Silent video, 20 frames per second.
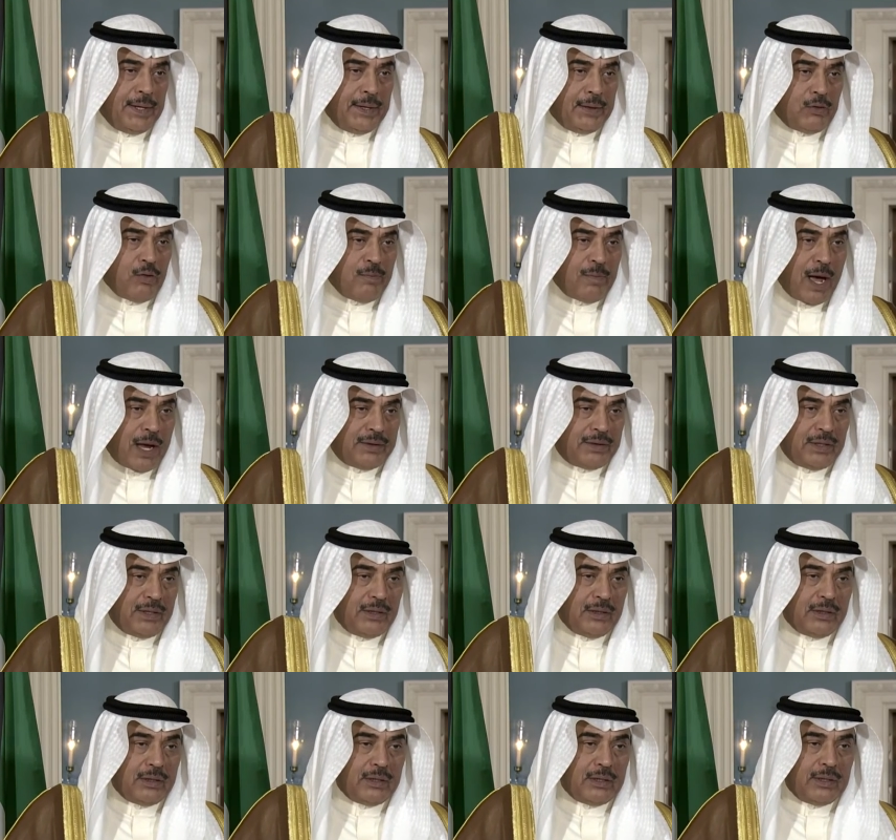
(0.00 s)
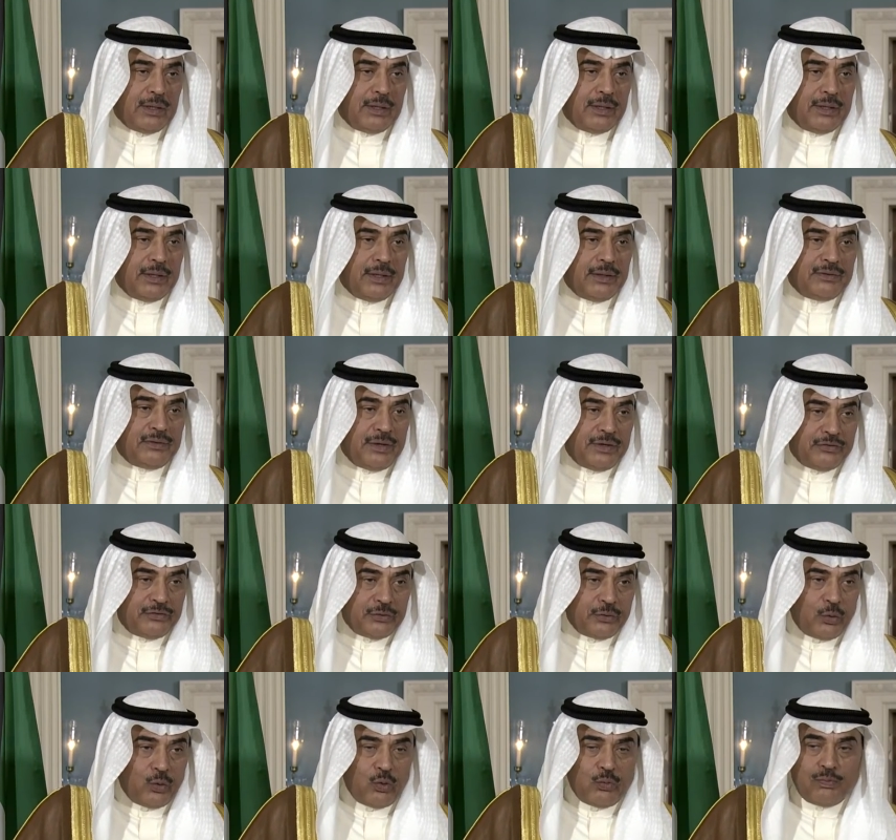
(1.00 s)
combating
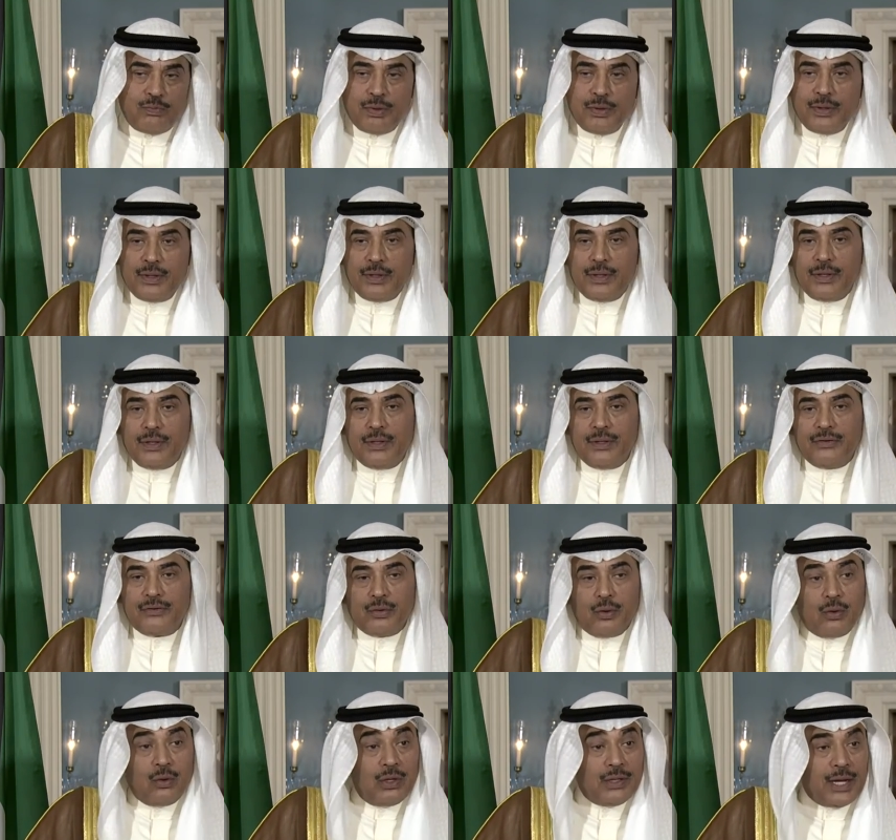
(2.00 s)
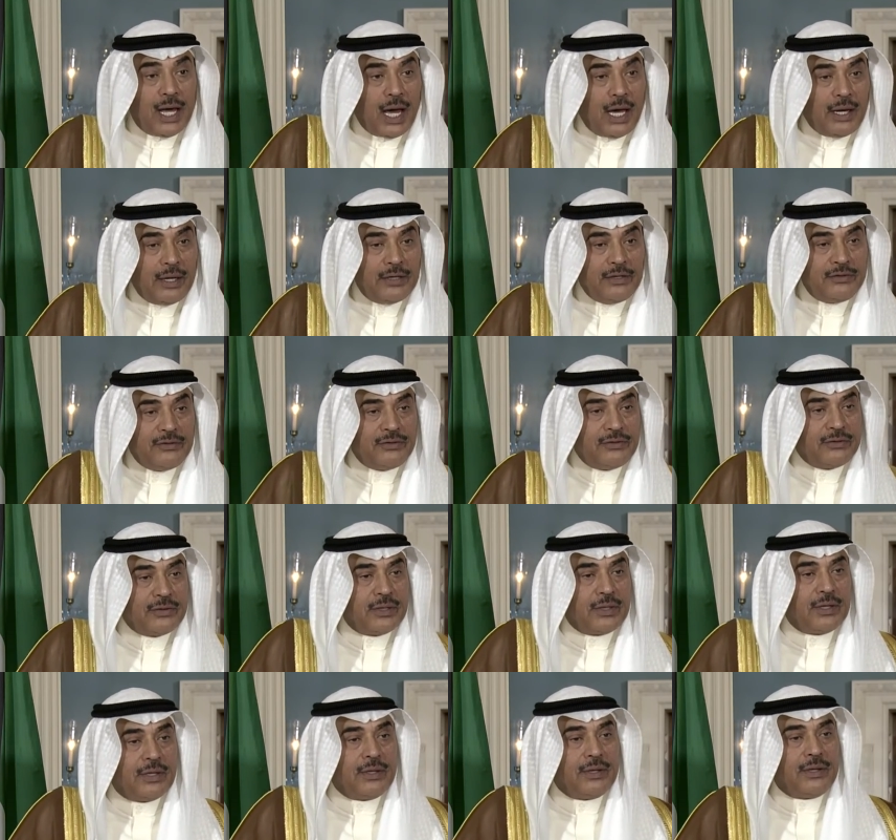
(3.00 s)
terrorist group, so-called Daesh,
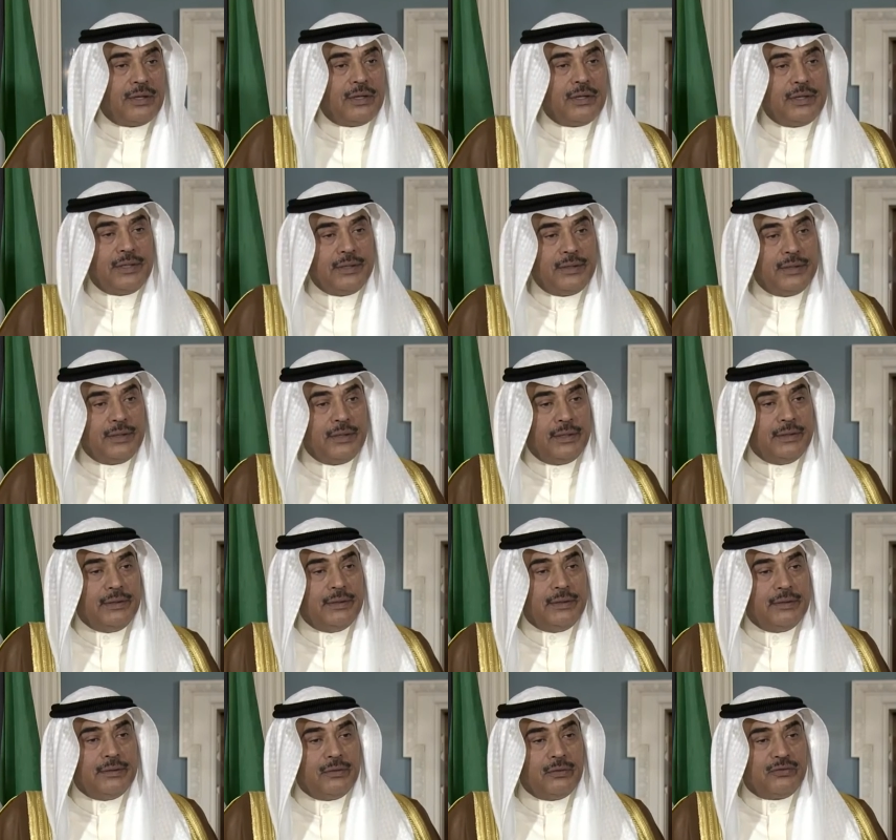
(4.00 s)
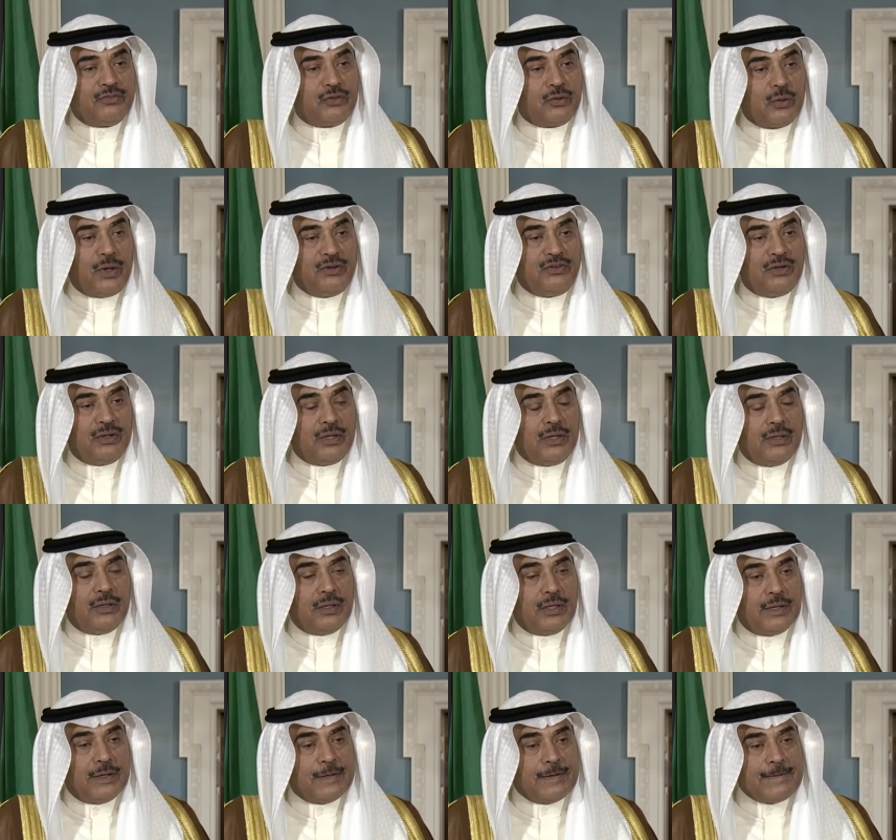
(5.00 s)
and the situation
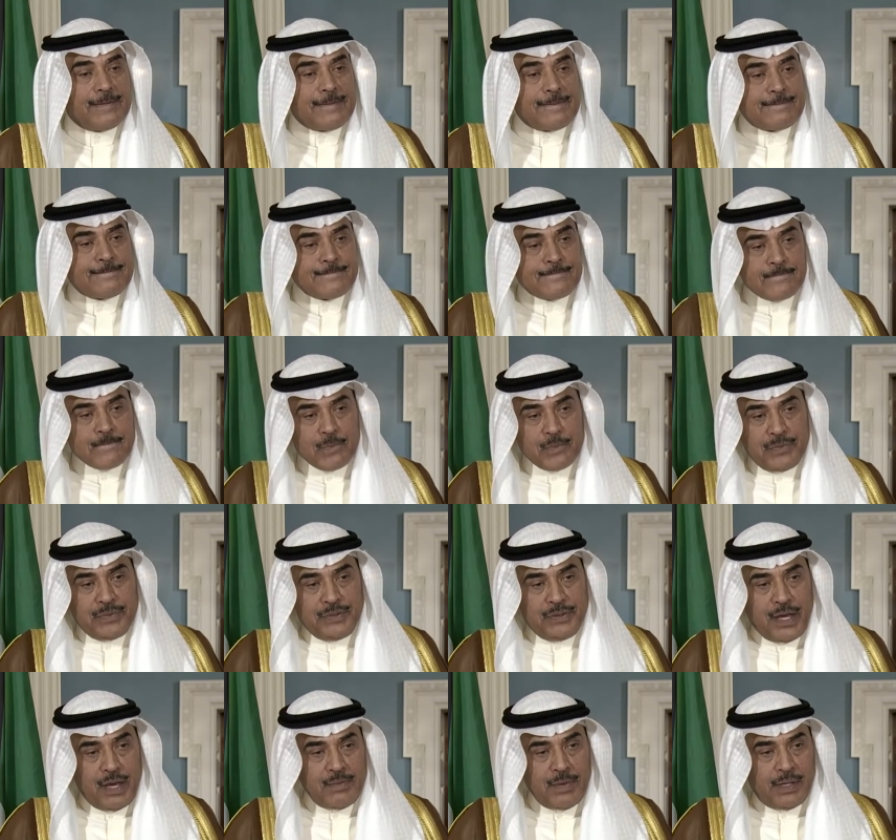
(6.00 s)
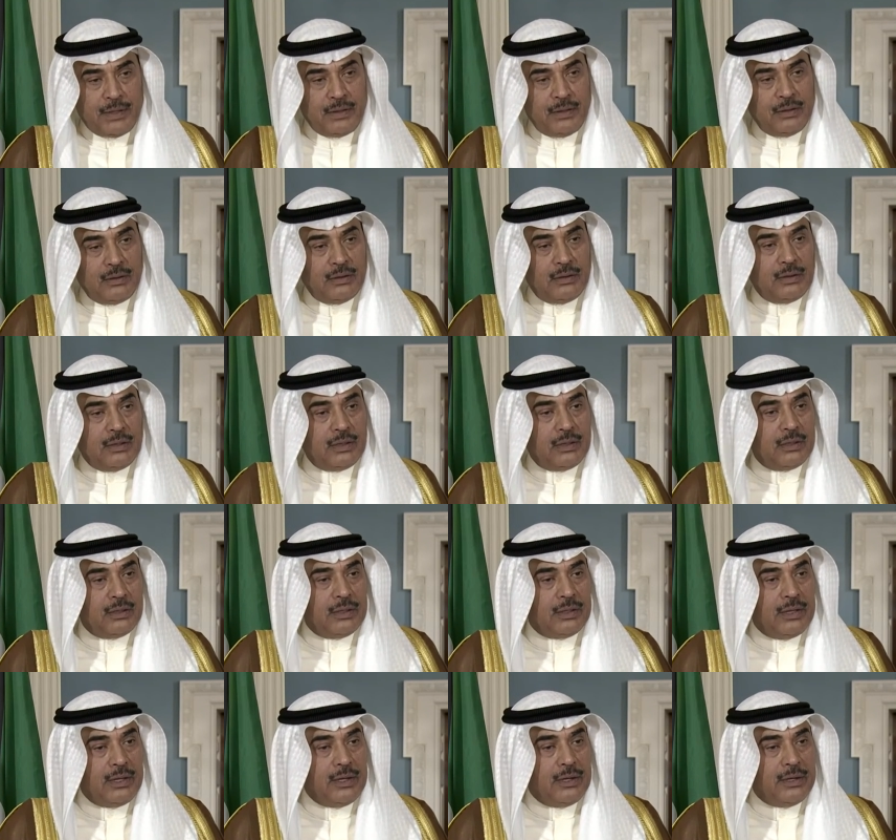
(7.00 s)
in Yemen,
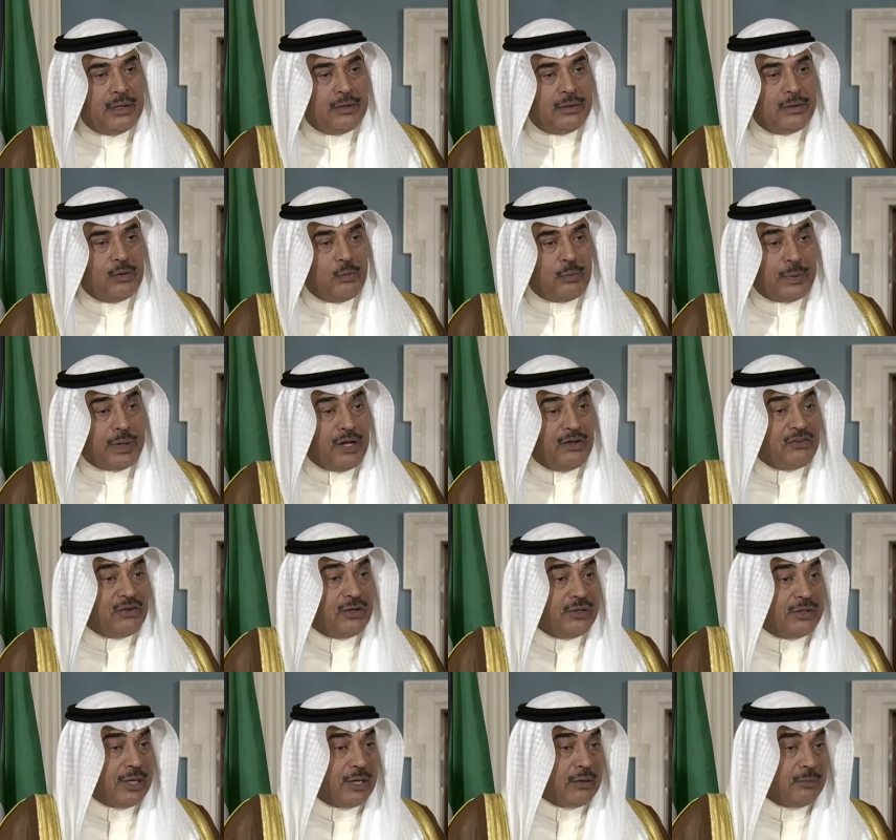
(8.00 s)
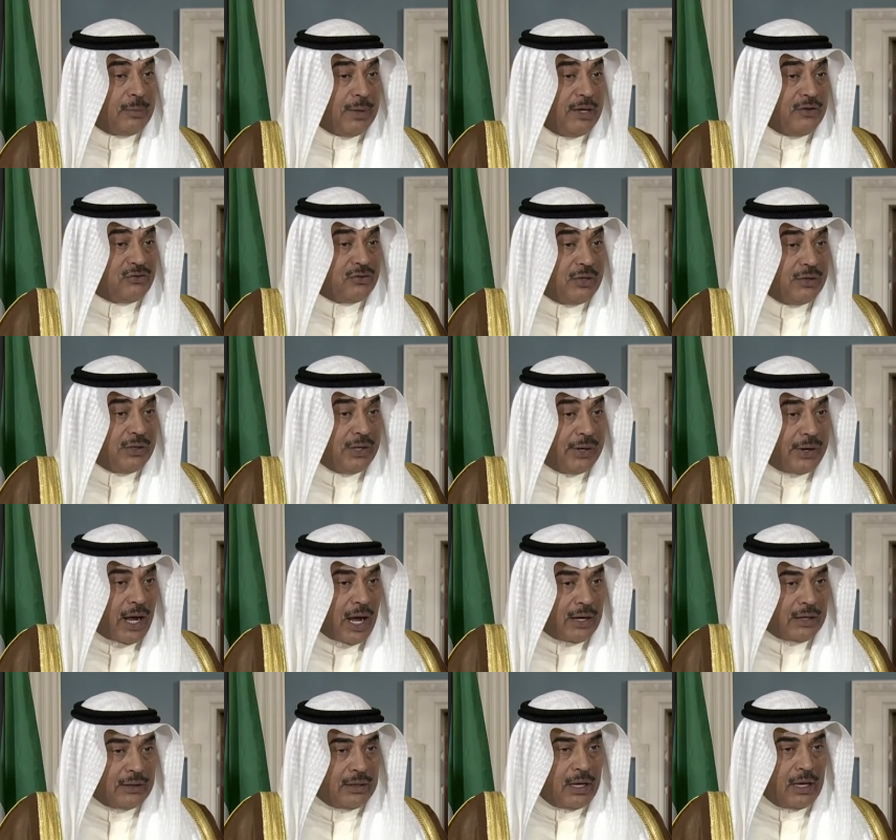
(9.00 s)
operation take place in
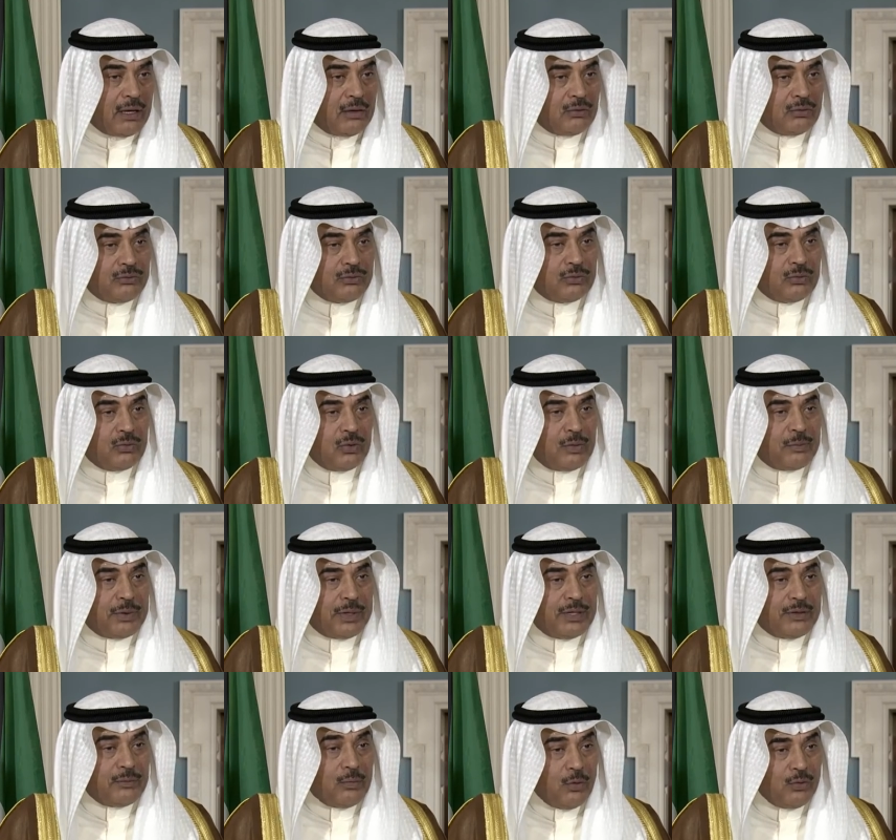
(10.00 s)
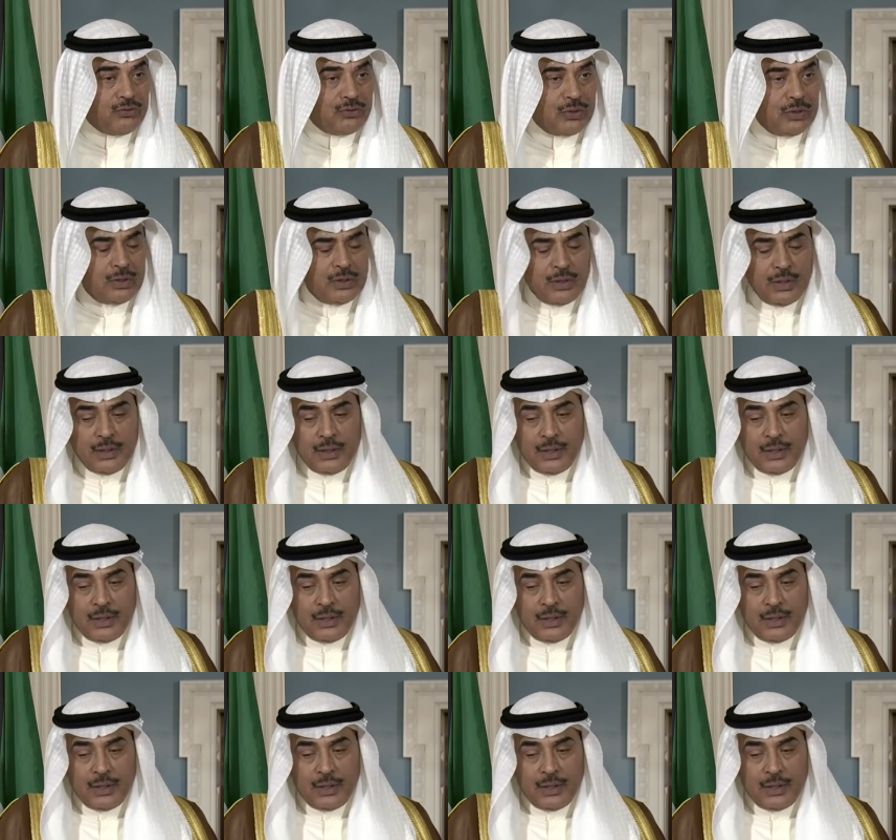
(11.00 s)
Iraq now to liberate Mosul,